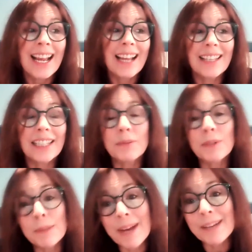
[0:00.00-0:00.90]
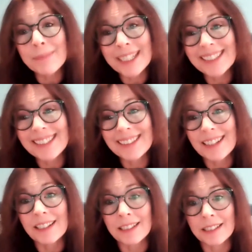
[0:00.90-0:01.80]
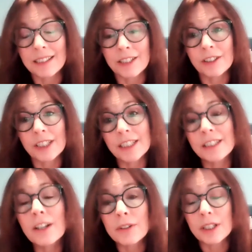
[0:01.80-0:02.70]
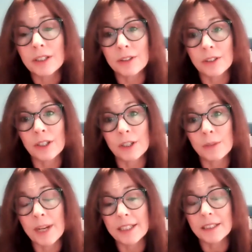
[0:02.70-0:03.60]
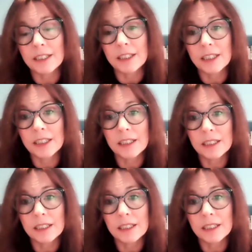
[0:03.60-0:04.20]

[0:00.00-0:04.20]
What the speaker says: And that's really bad, because it's not necessarily so that those are good or bad decisions.